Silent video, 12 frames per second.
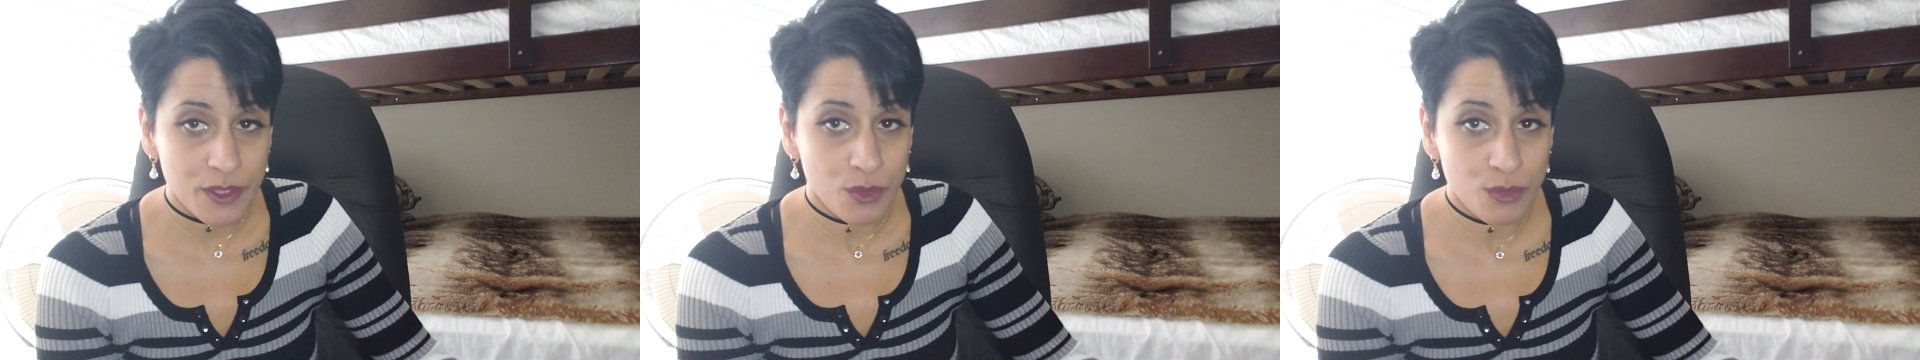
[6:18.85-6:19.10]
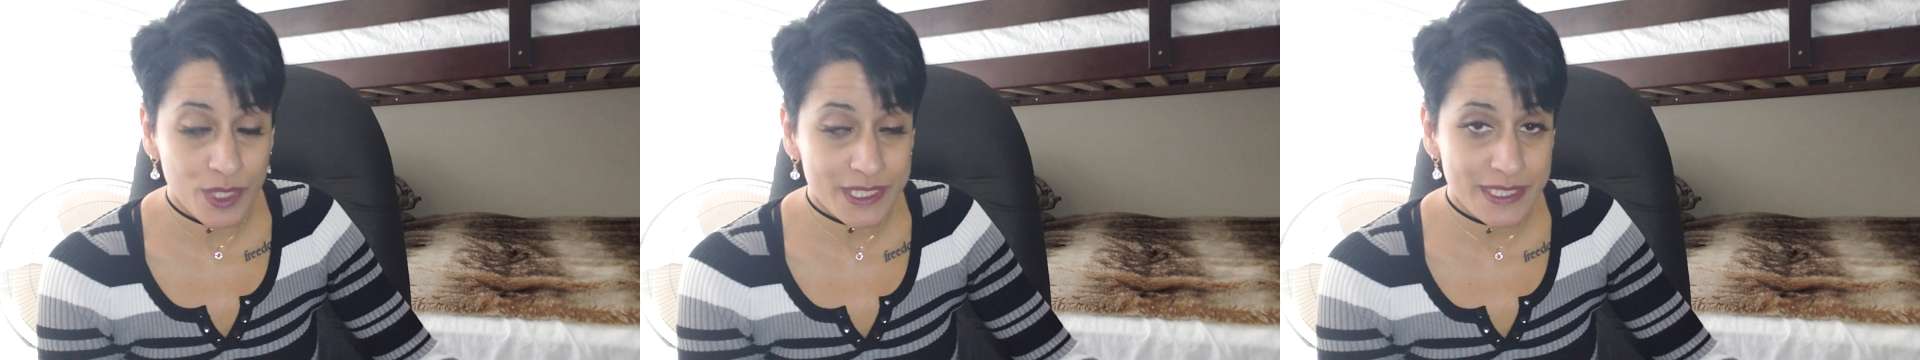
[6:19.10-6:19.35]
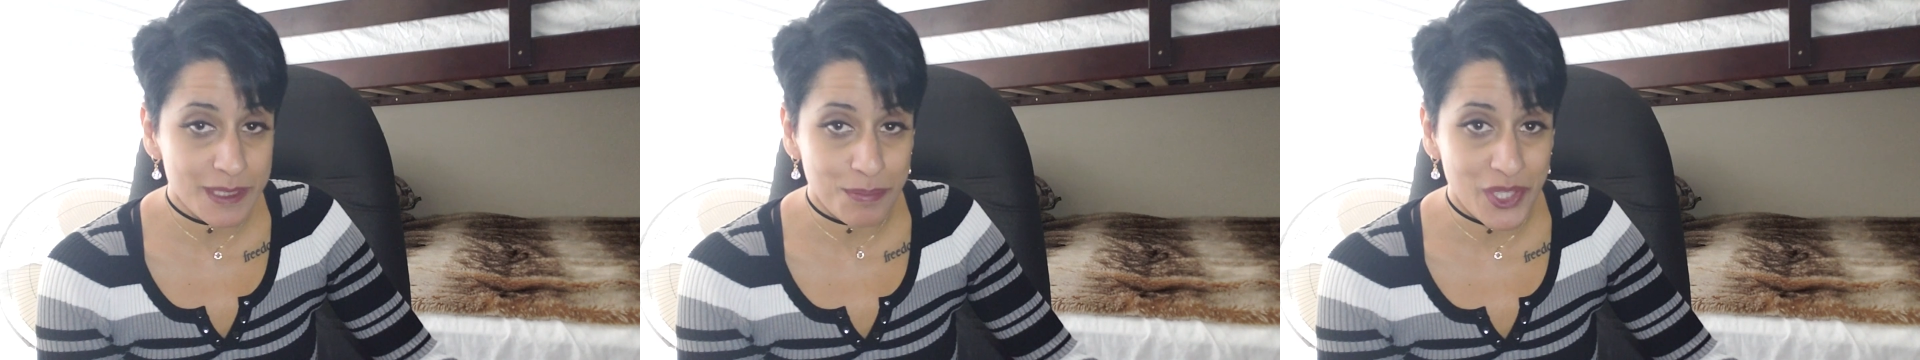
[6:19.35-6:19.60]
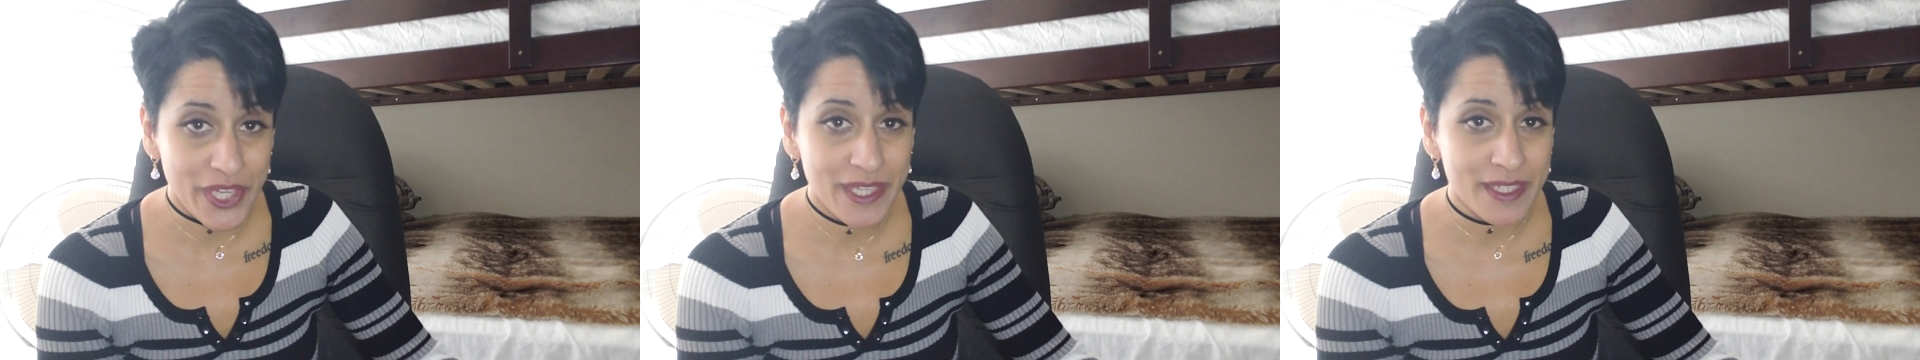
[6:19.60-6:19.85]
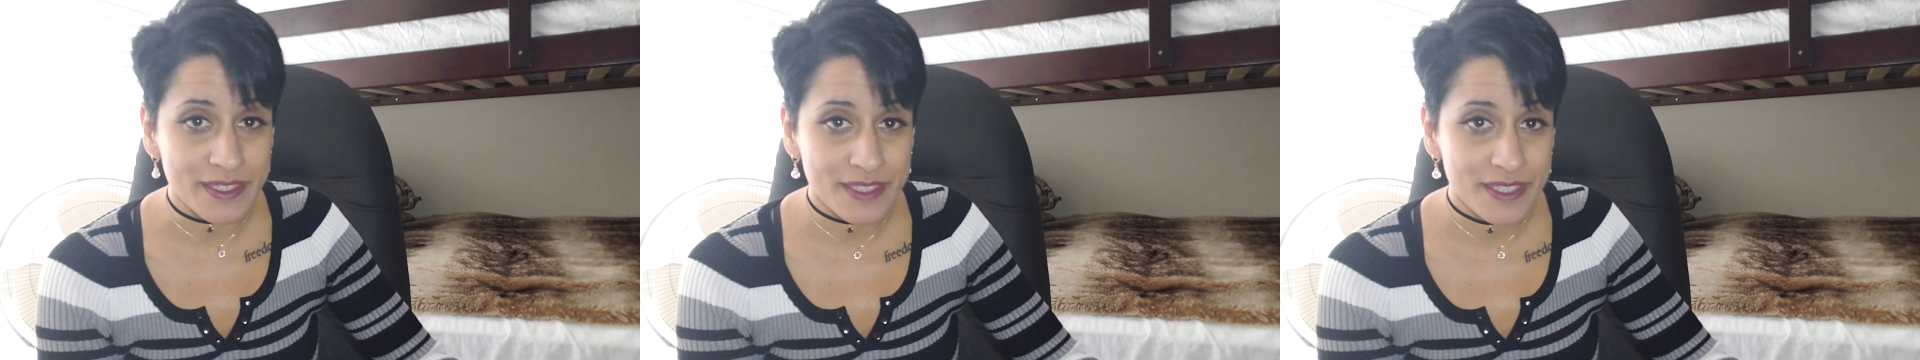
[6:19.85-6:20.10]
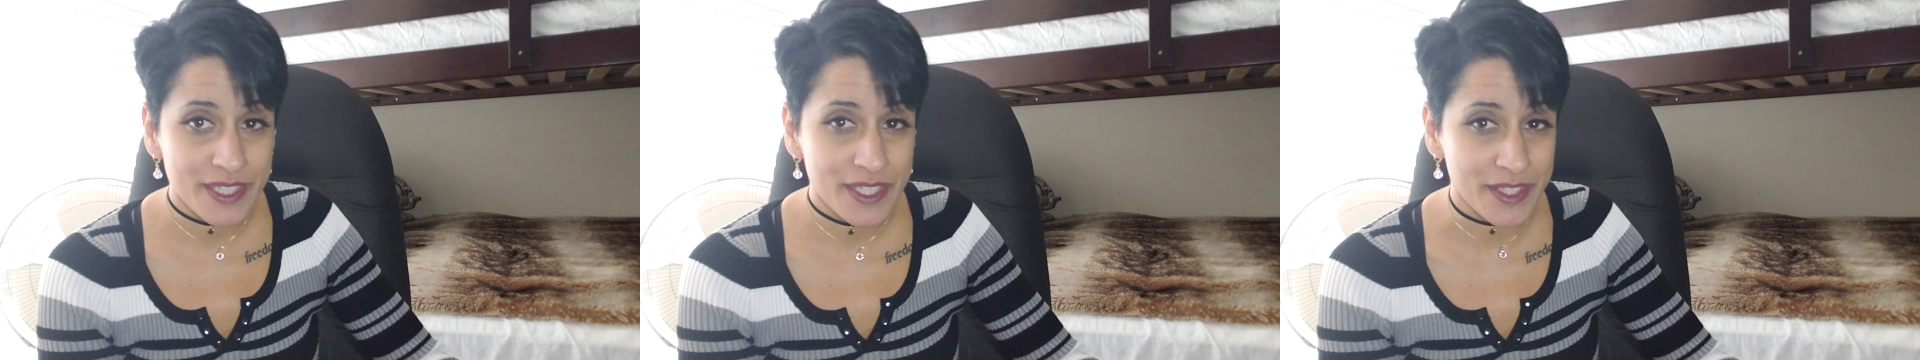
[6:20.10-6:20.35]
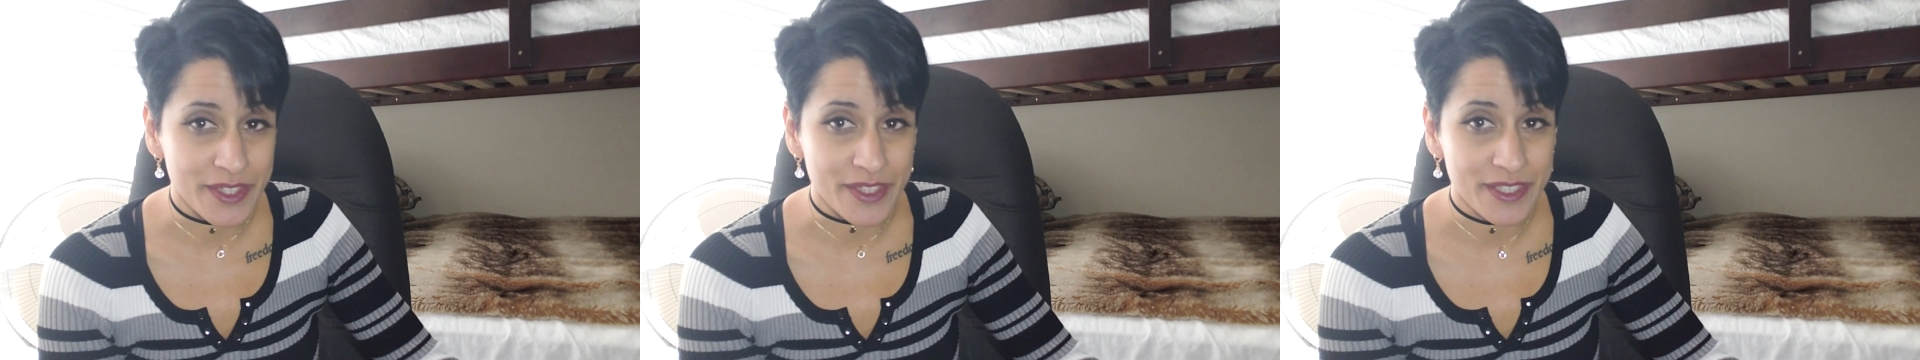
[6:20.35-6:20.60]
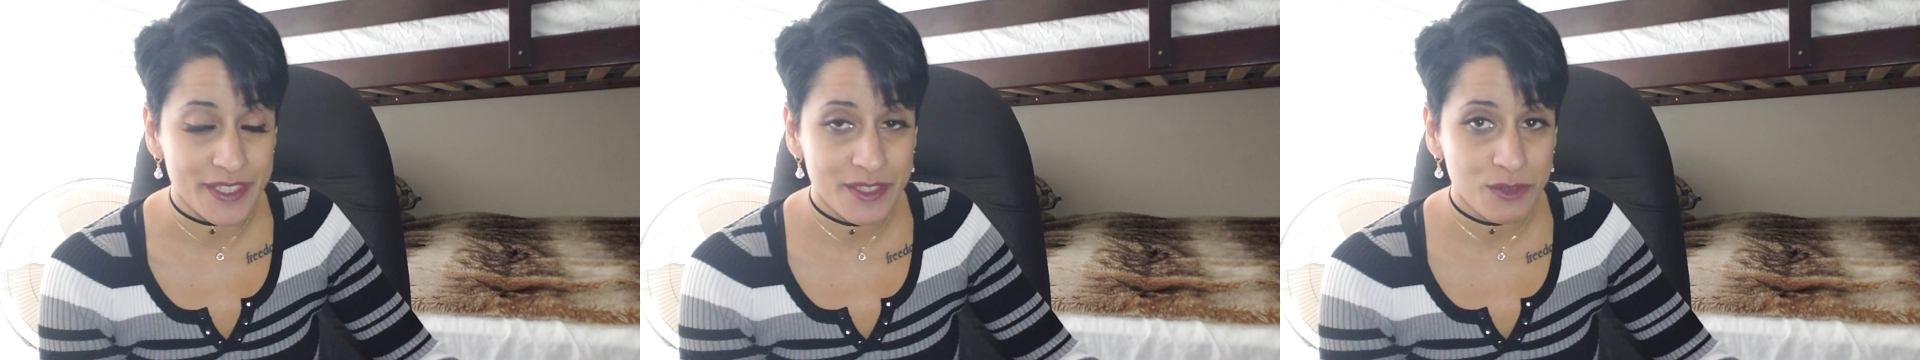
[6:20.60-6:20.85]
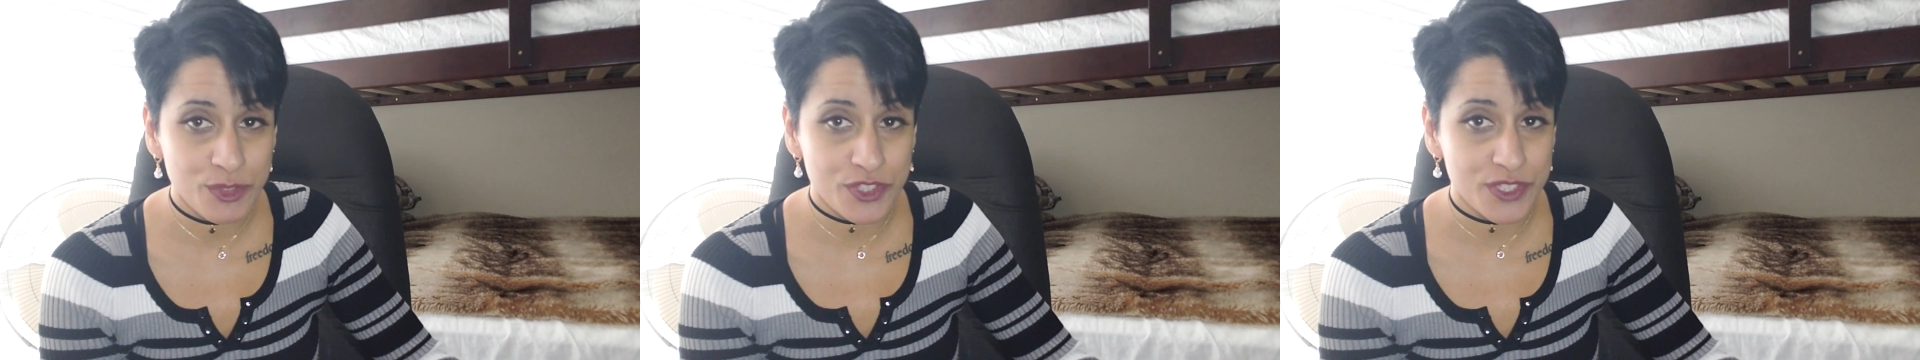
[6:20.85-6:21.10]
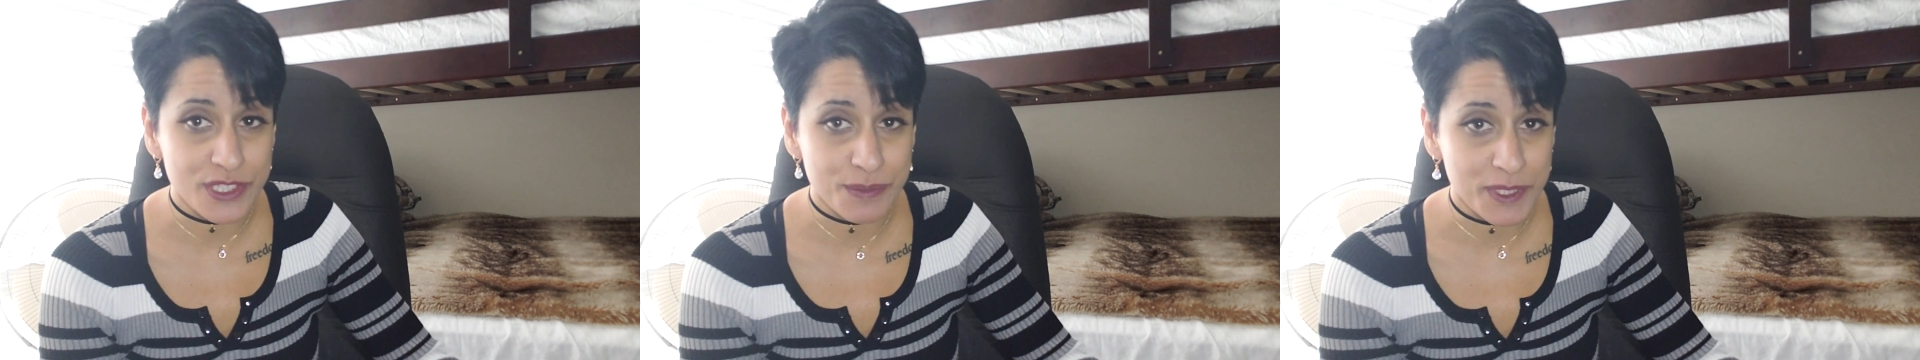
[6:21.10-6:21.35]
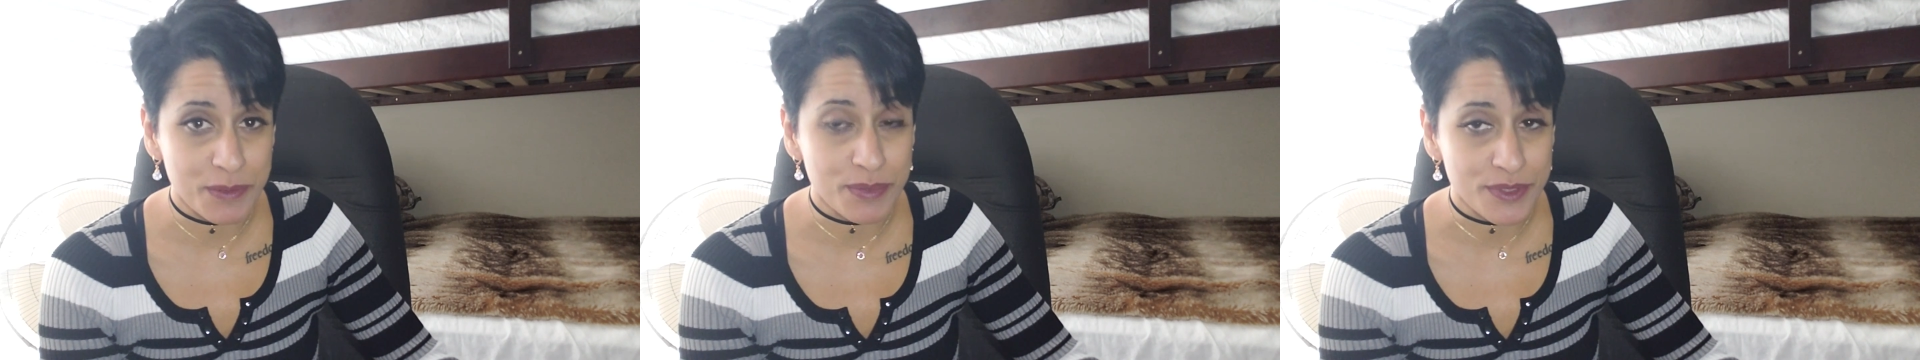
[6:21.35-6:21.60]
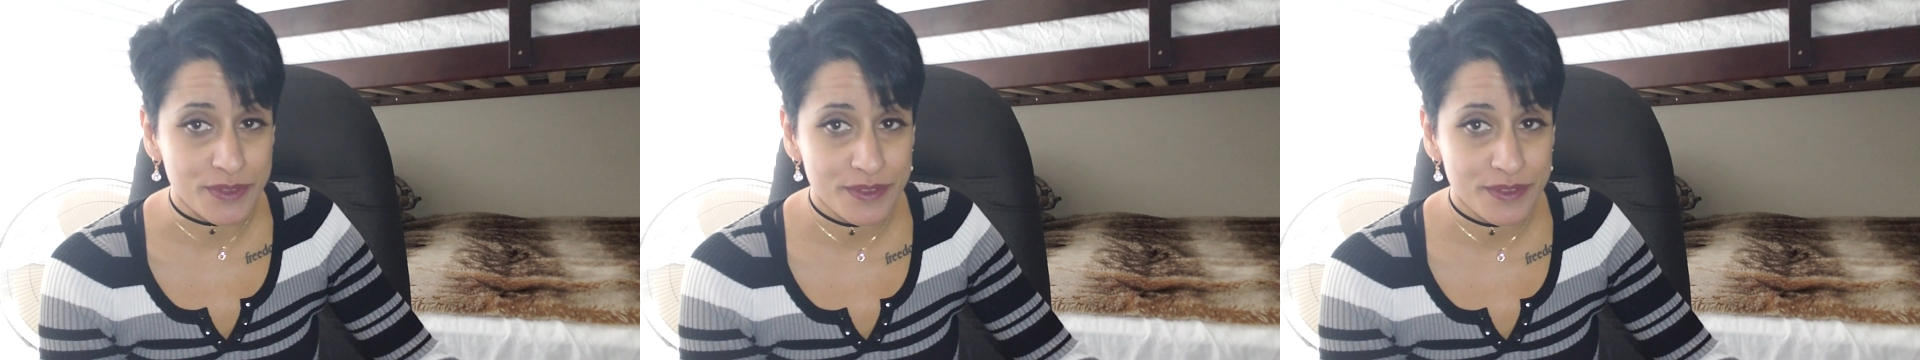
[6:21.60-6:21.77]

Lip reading: What's the plan here with these people?